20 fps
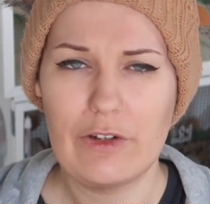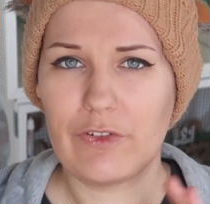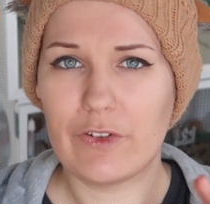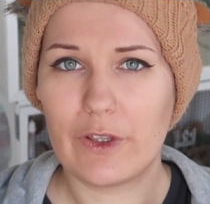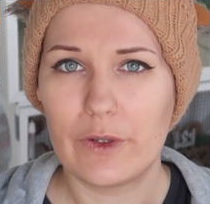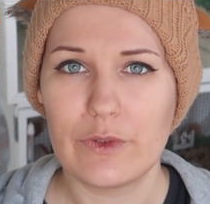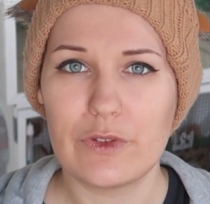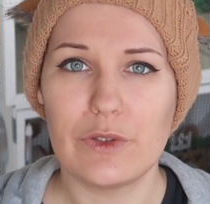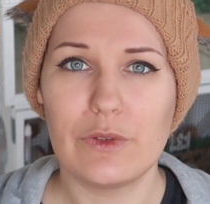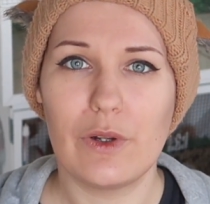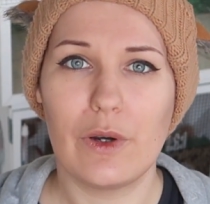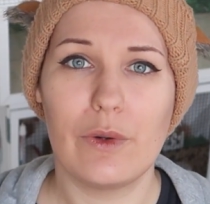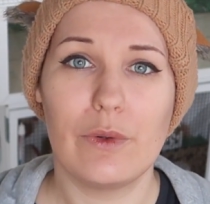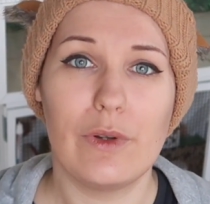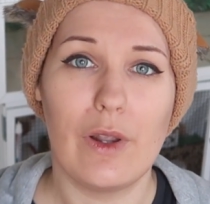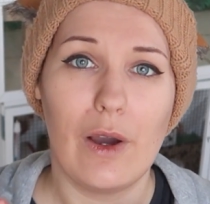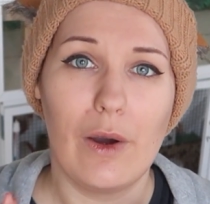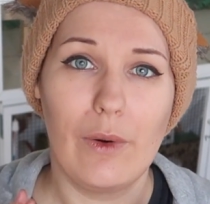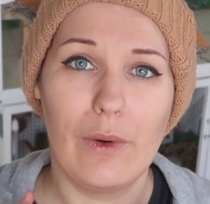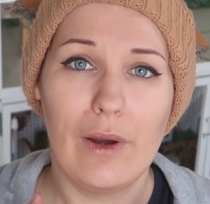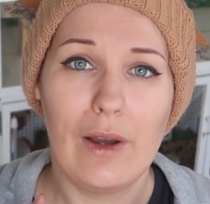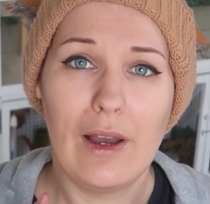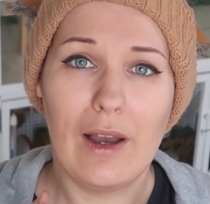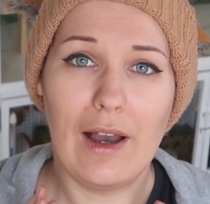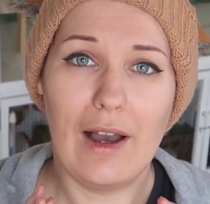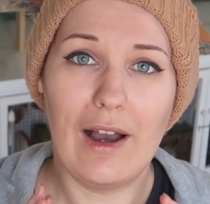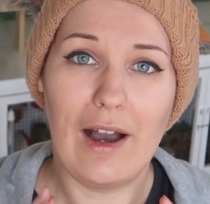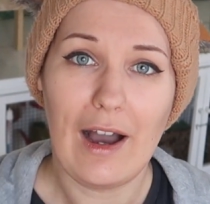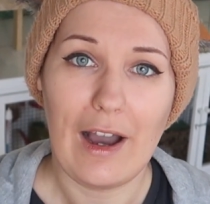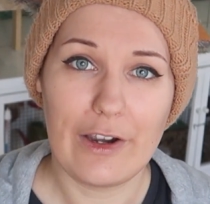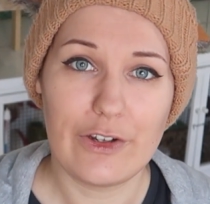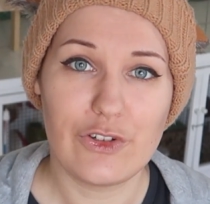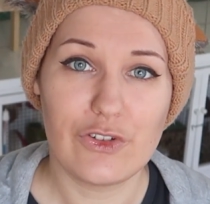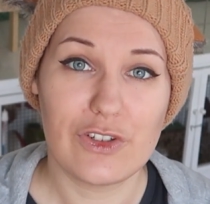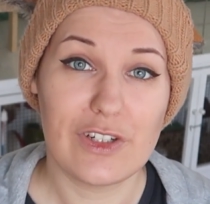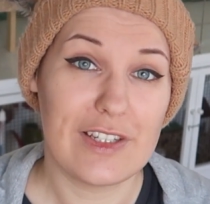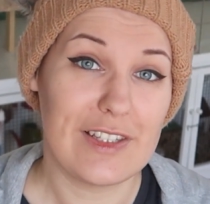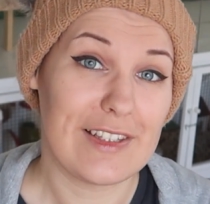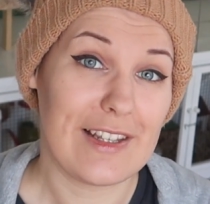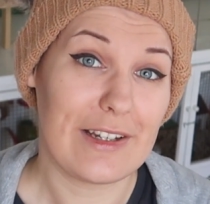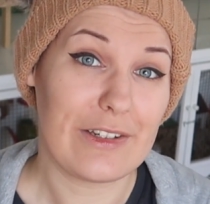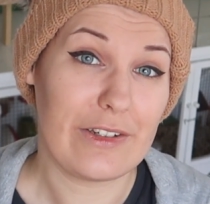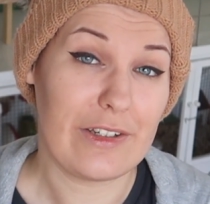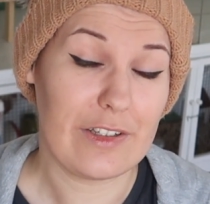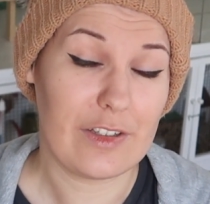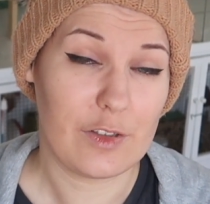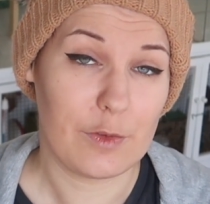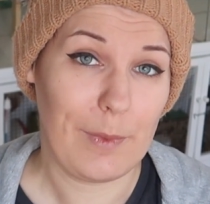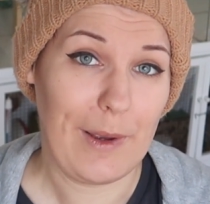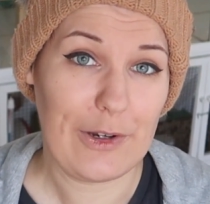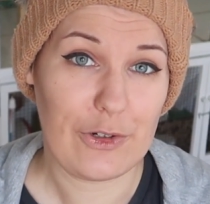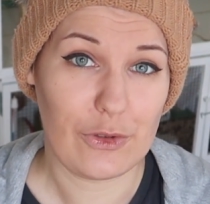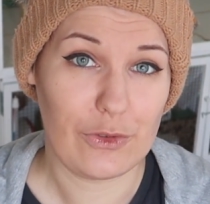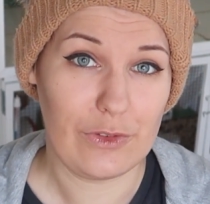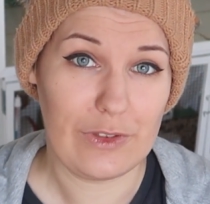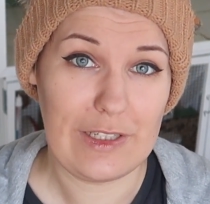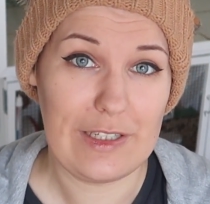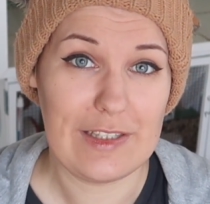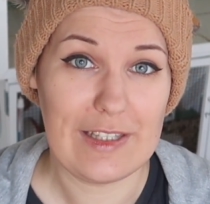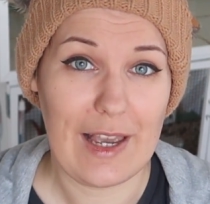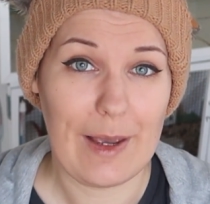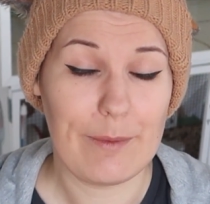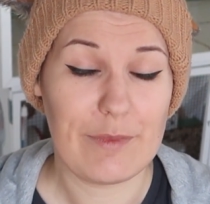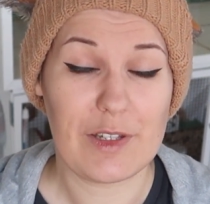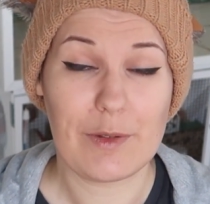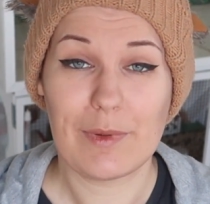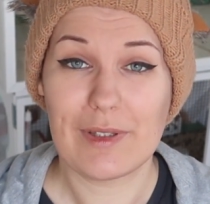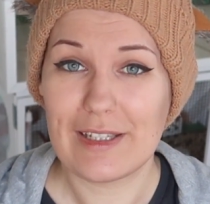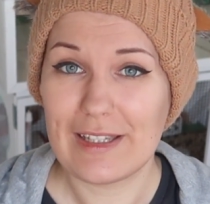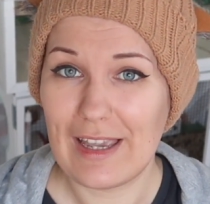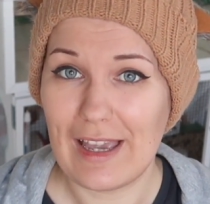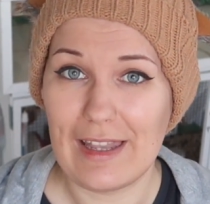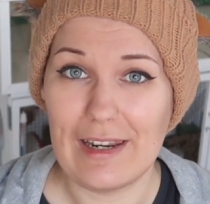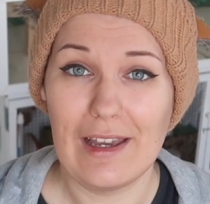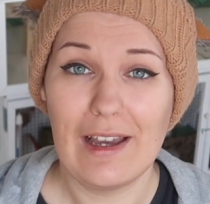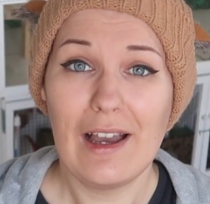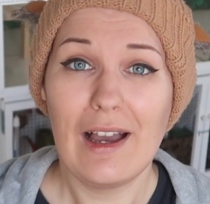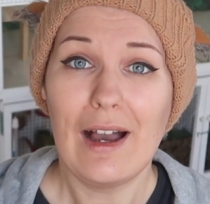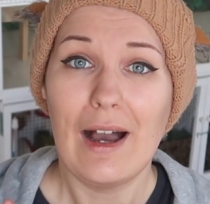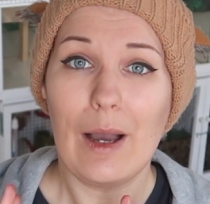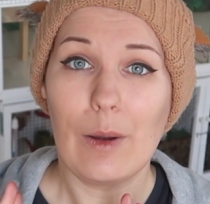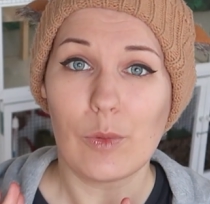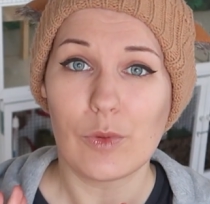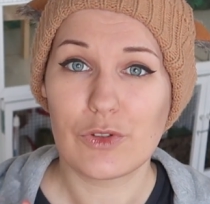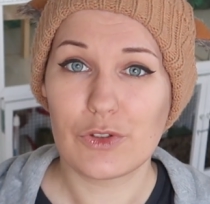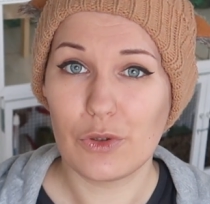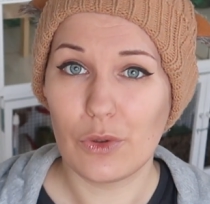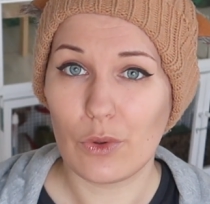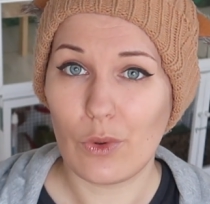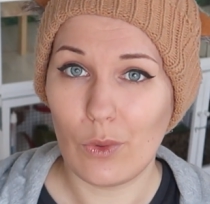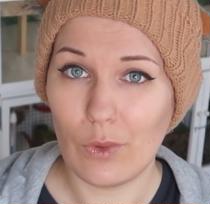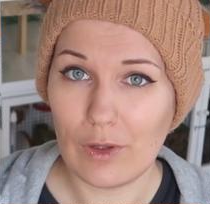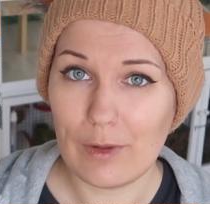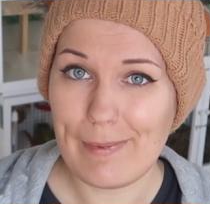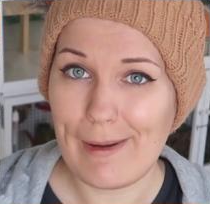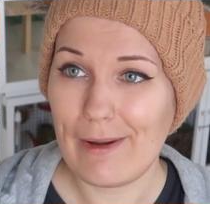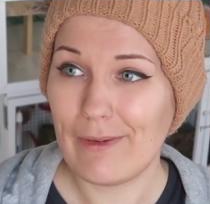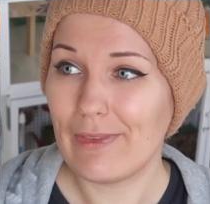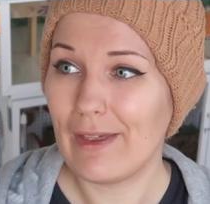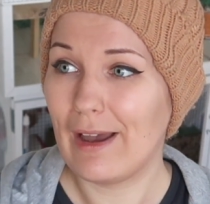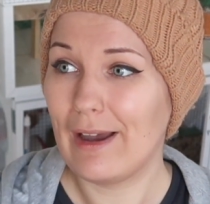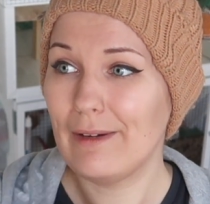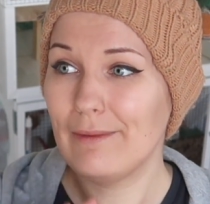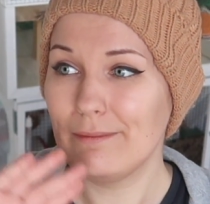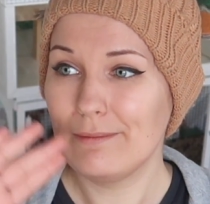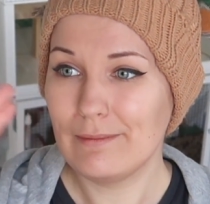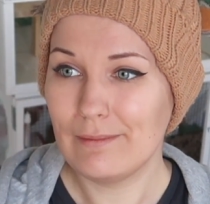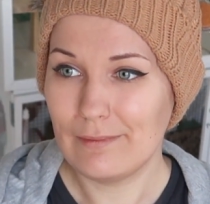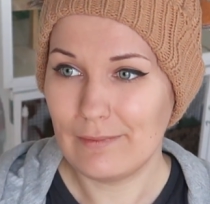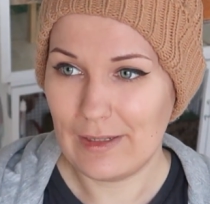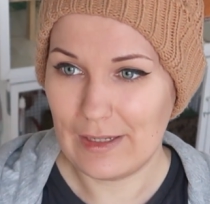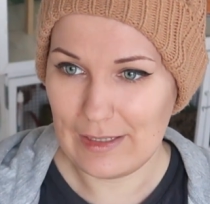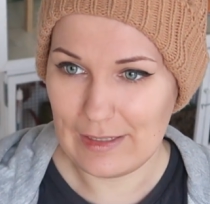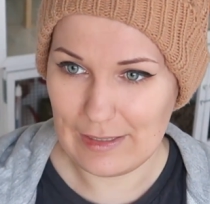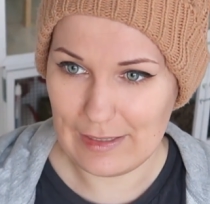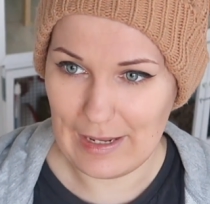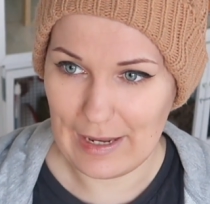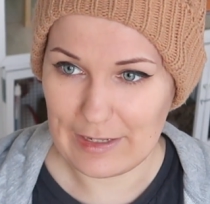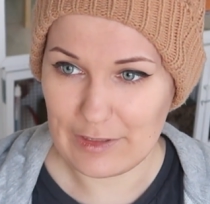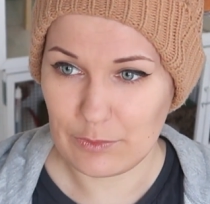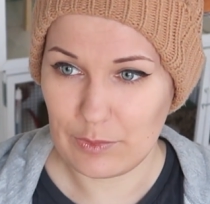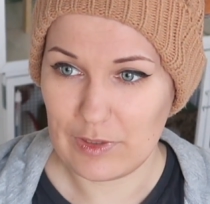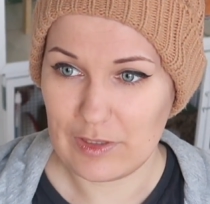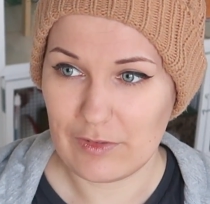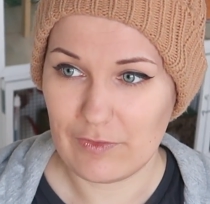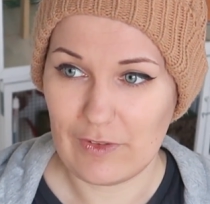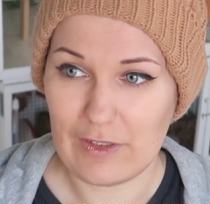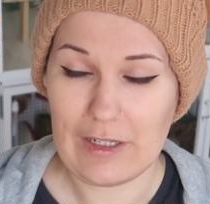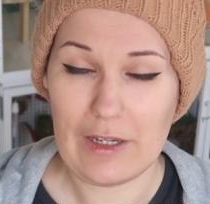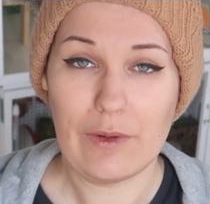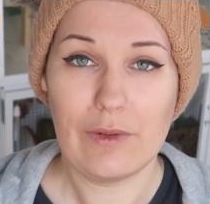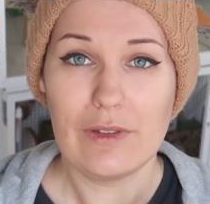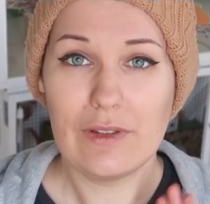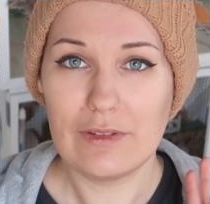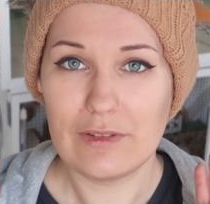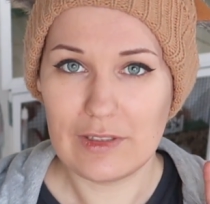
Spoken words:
For those who don't know, Hydrogen is actually a special needs hamster. But again, I will talk all about that in next week's video.